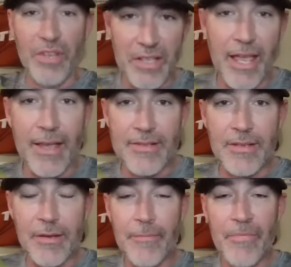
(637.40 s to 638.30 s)
desk.
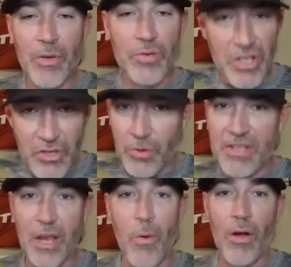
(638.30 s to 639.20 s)
As soon
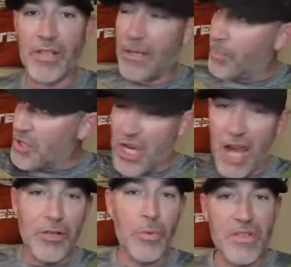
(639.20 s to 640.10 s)
as they walked in,
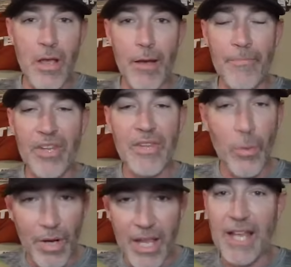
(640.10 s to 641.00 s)
projector was up. They
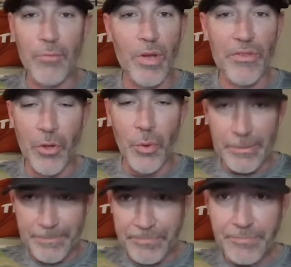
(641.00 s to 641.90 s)
went ahead and went through
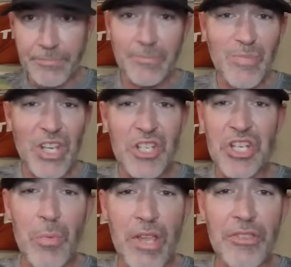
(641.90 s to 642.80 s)
it.
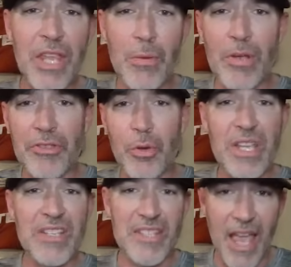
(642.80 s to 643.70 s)
He went through
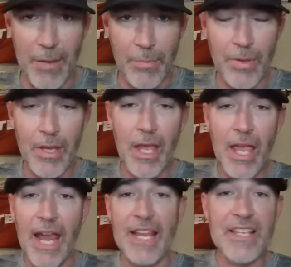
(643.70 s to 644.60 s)
his tape,
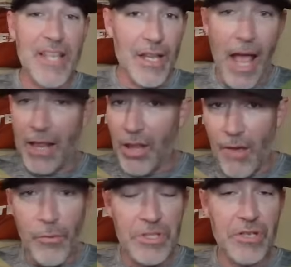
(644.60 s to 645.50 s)
and he said, I
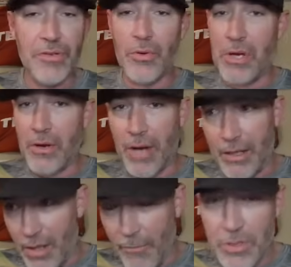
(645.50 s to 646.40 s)
love what you do here. I
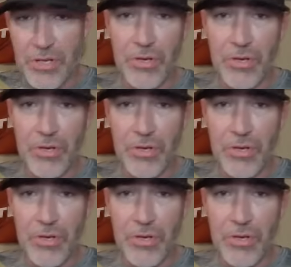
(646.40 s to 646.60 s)
love what you're